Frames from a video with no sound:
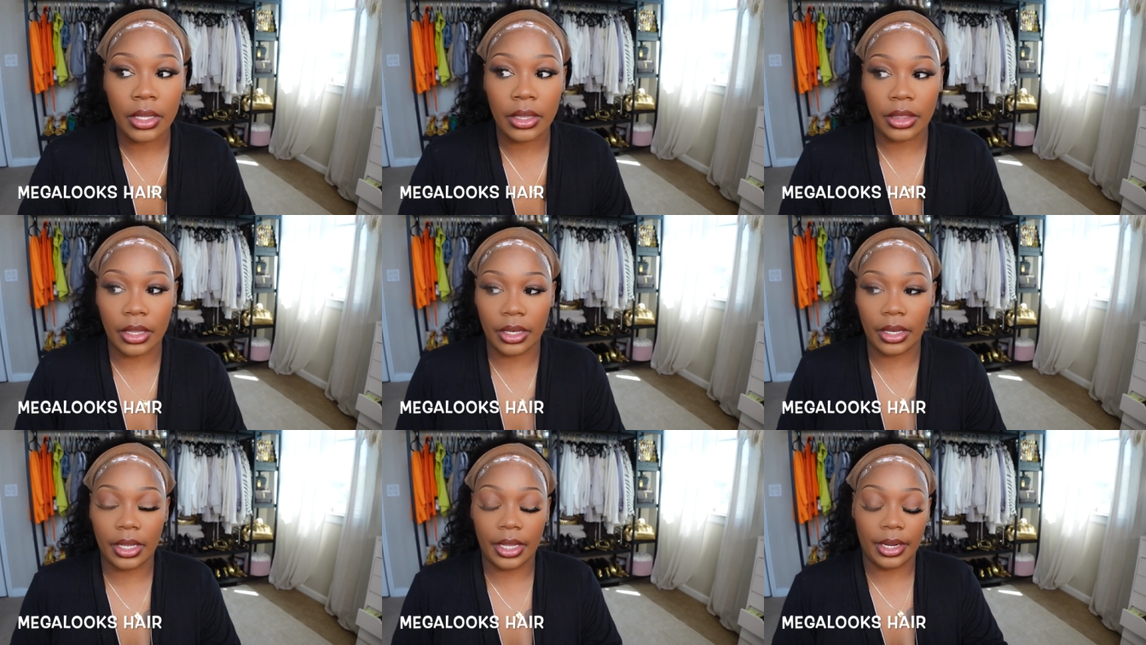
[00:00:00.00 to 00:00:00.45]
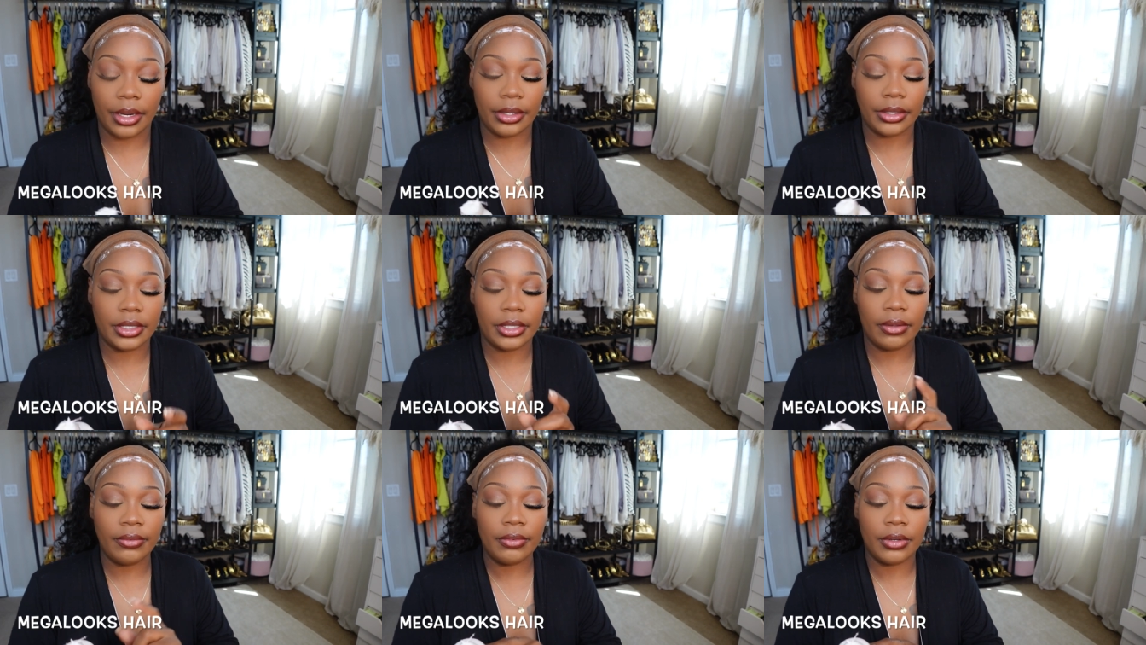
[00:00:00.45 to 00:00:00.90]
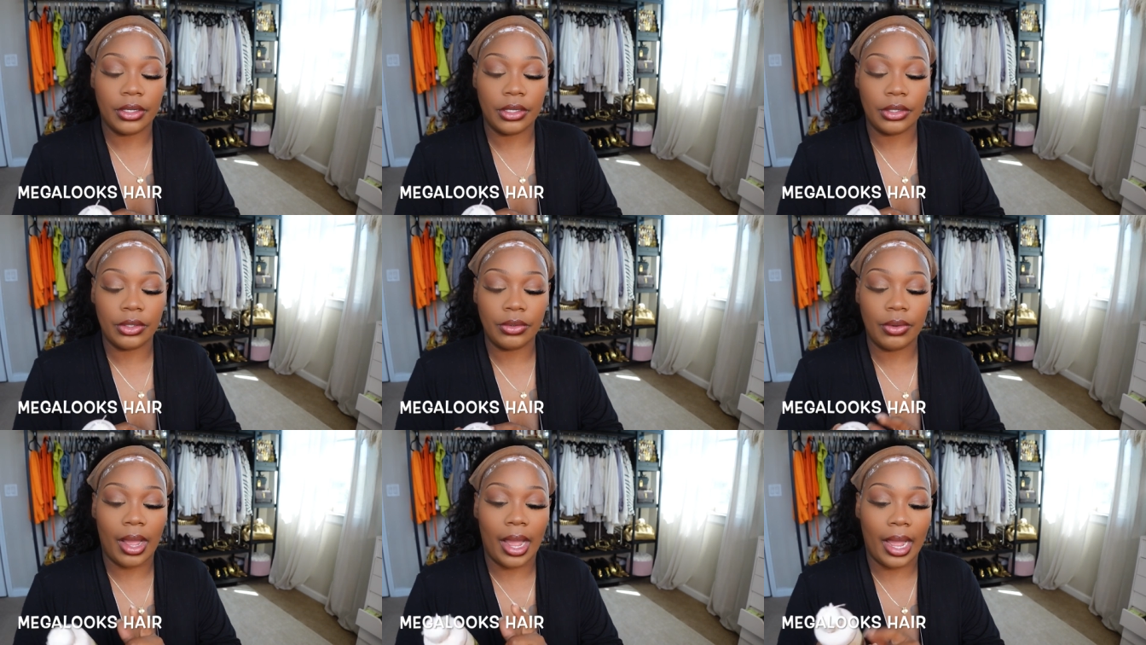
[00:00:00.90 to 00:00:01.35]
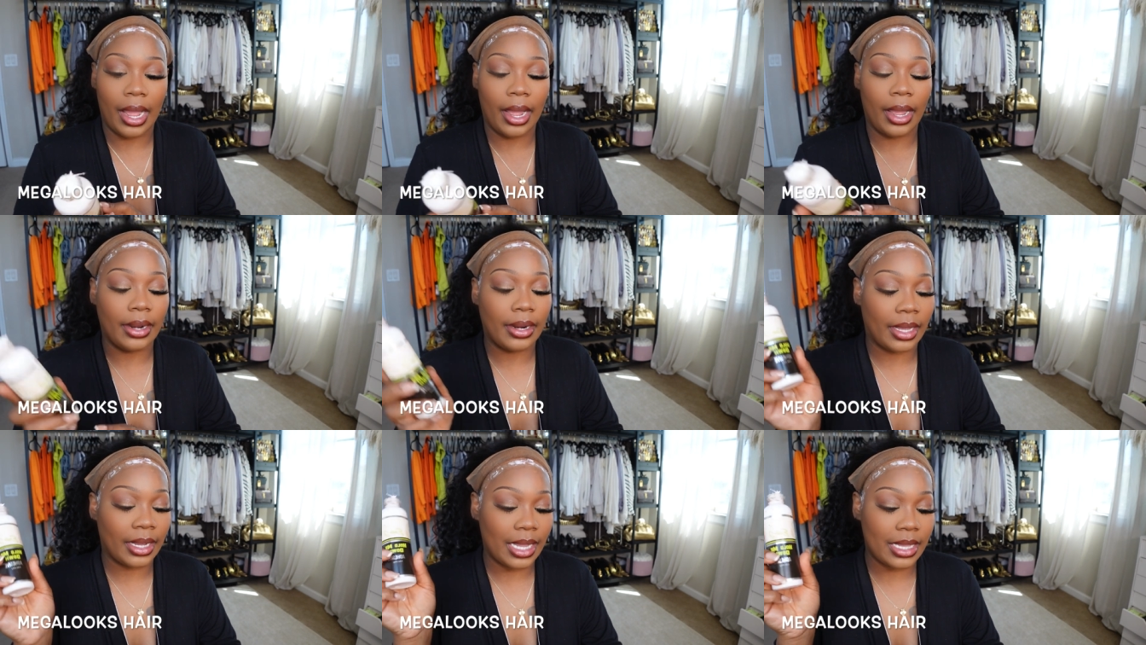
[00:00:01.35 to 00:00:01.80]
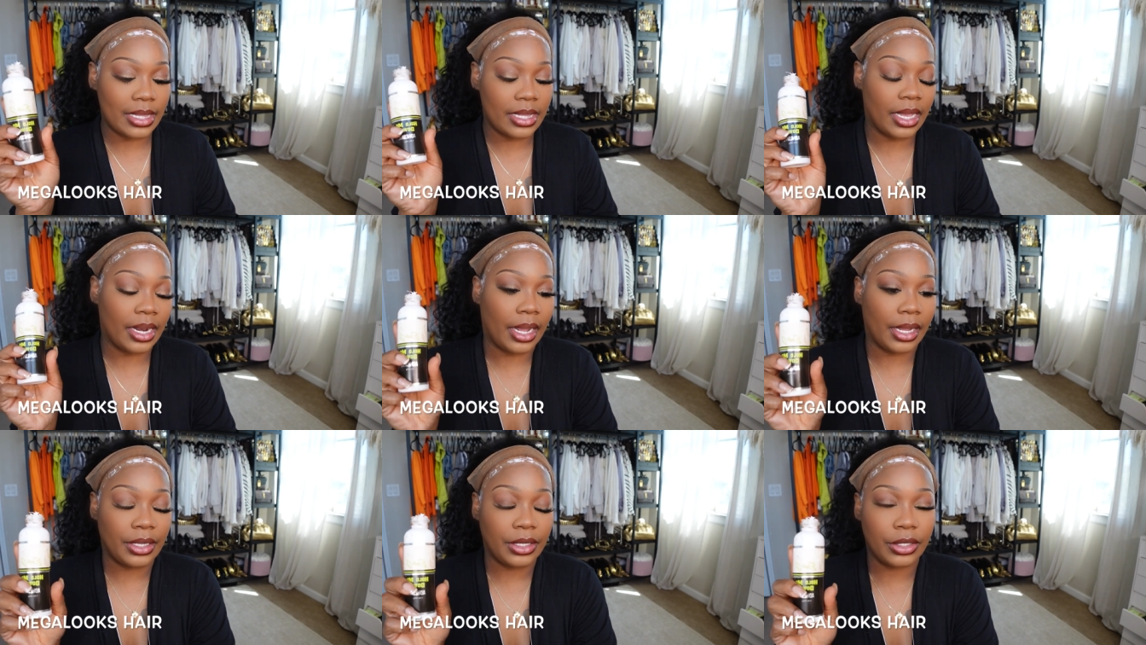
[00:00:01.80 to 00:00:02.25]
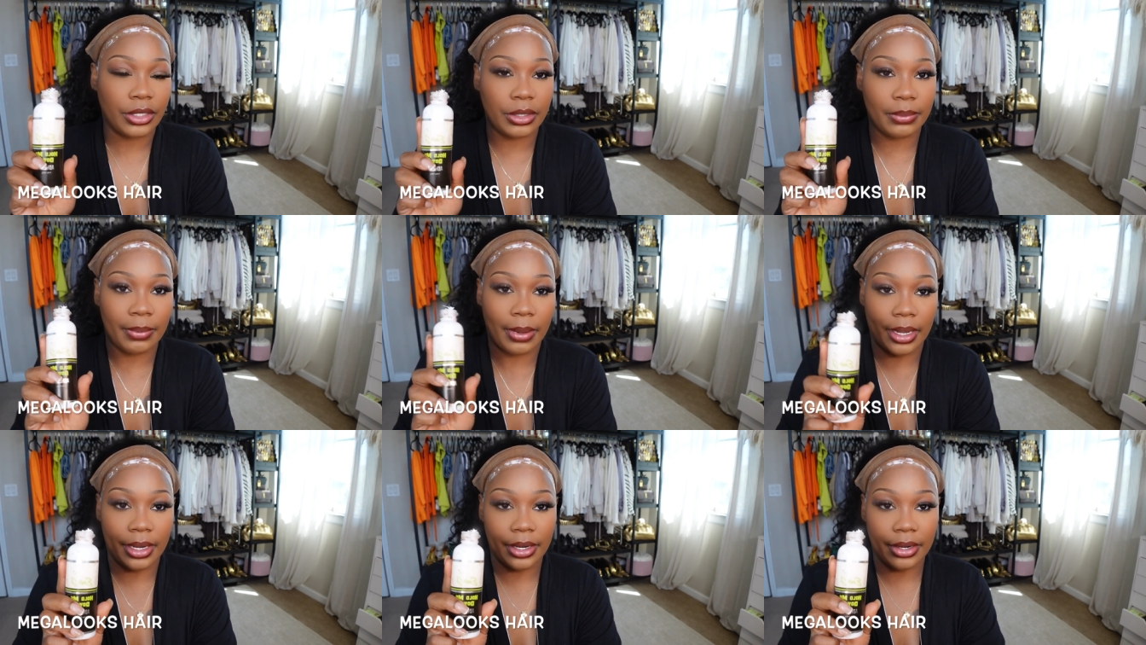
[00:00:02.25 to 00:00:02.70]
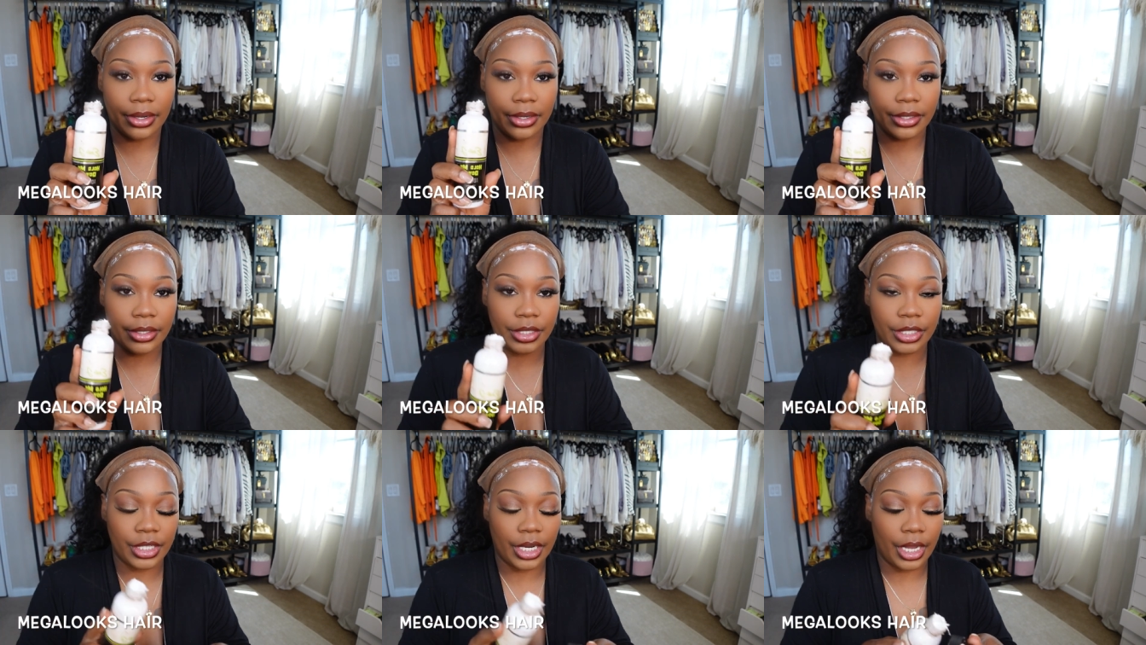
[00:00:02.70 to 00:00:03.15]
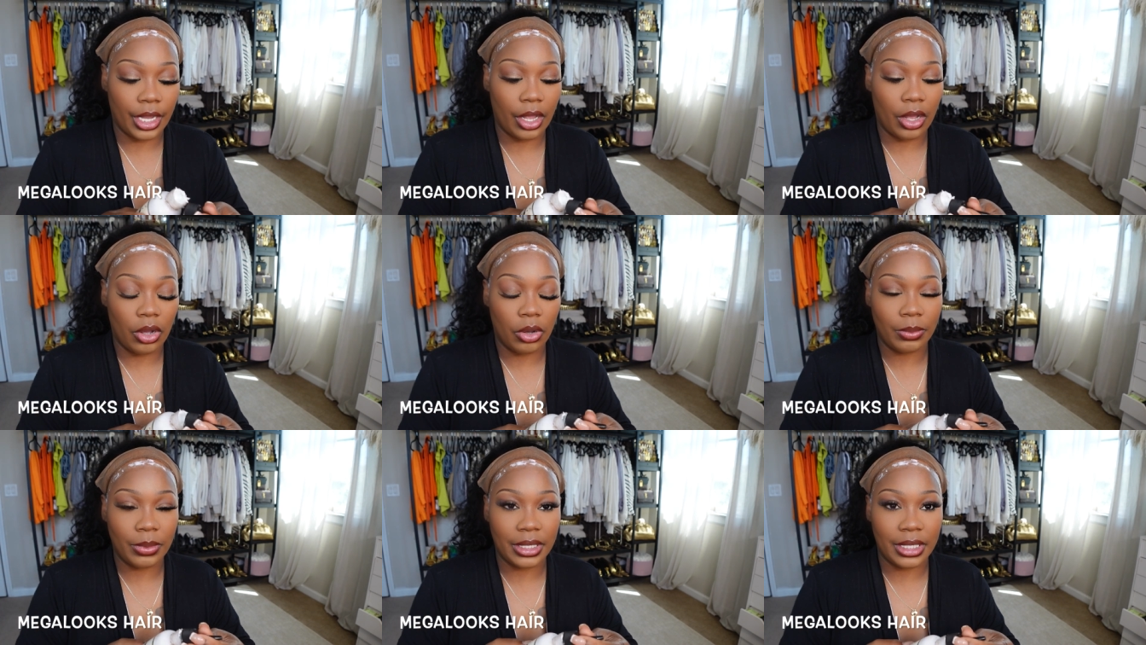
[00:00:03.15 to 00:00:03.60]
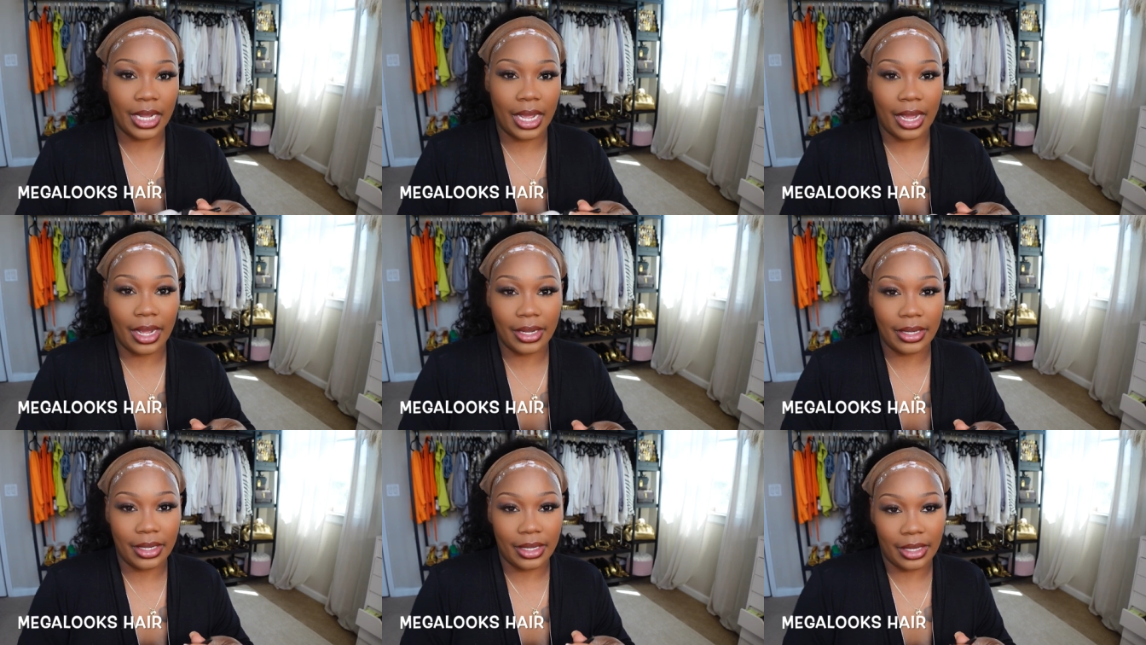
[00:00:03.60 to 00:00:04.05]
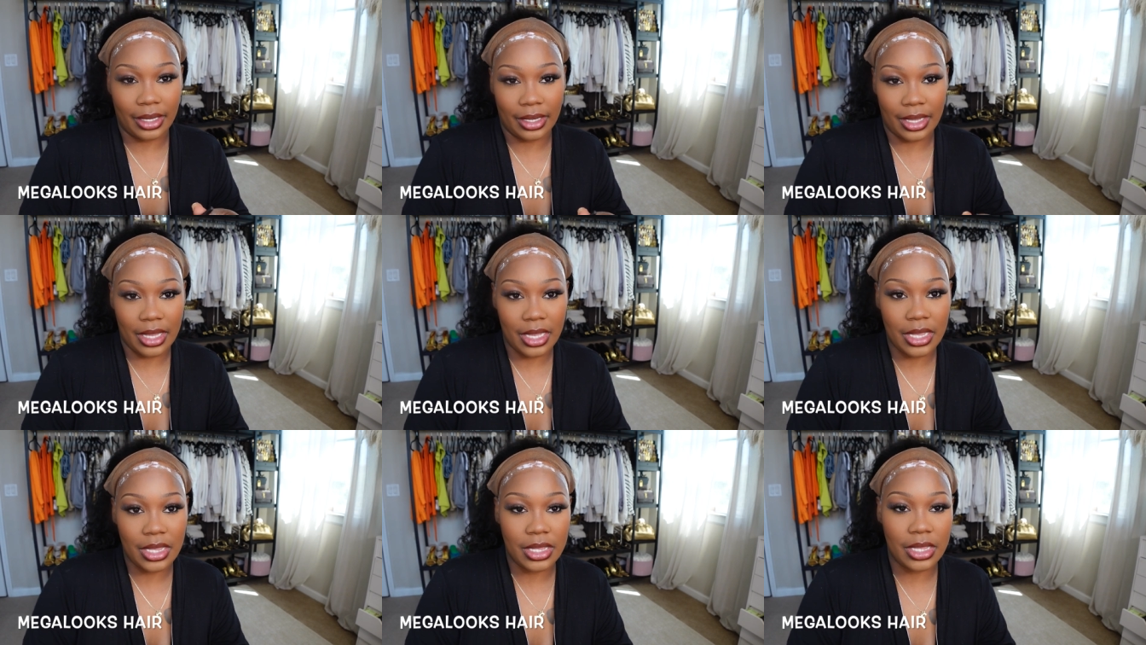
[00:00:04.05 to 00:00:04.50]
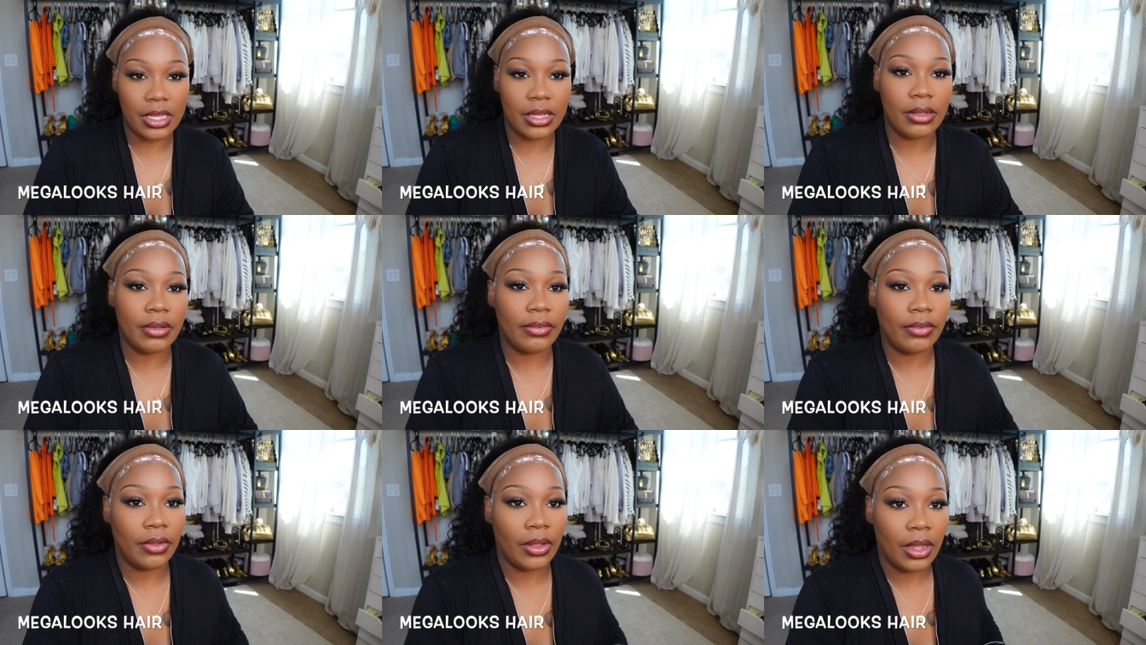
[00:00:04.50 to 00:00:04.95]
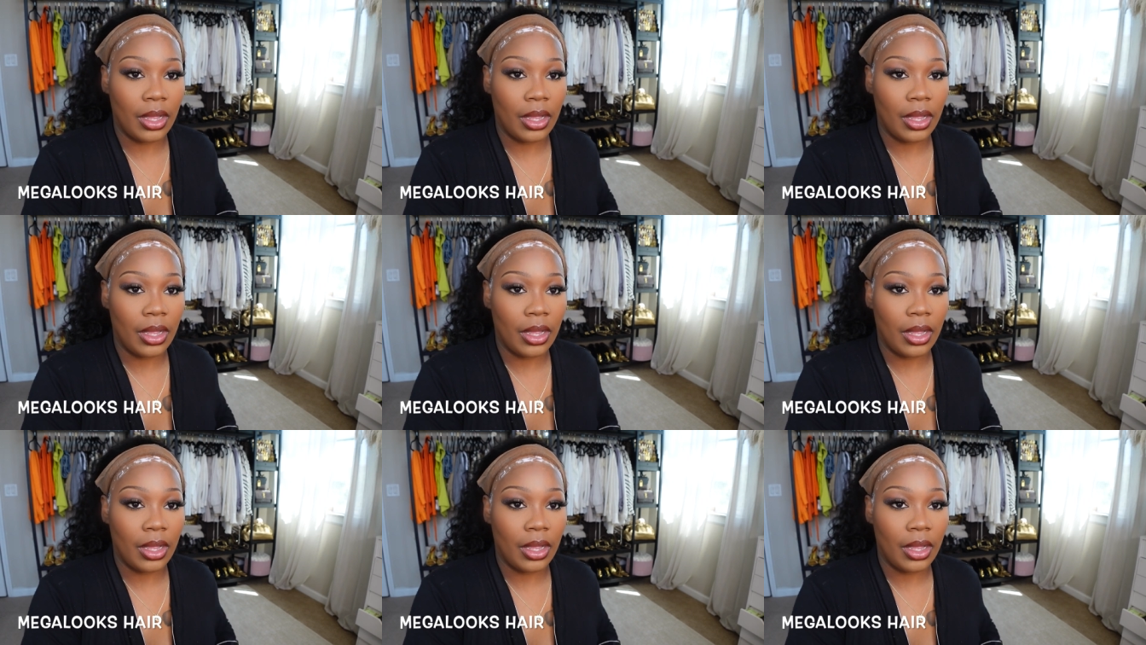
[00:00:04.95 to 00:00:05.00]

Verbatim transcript: the layers of glue. I, like I said, I used my Erica J Homie Dot adhesive.